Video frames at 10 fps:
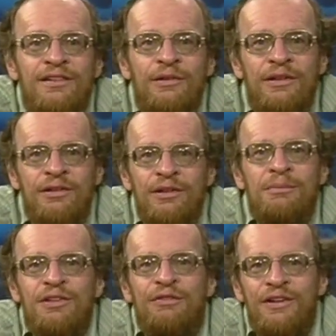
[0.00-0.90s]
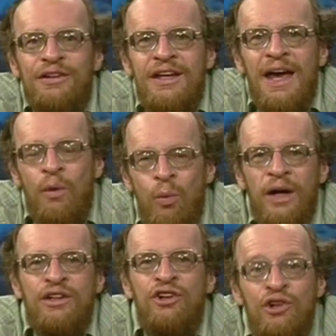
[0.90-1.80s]
So, in terms of looking at
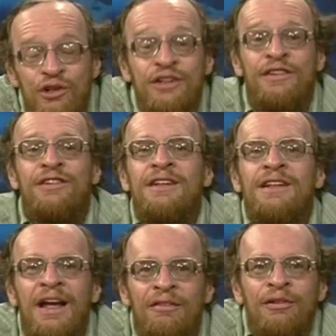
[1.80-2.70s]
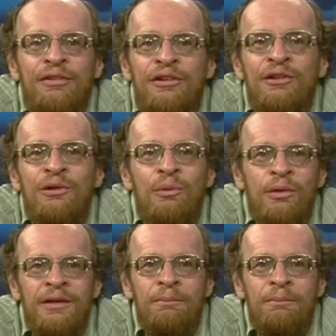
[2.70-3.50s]
what could sea level do,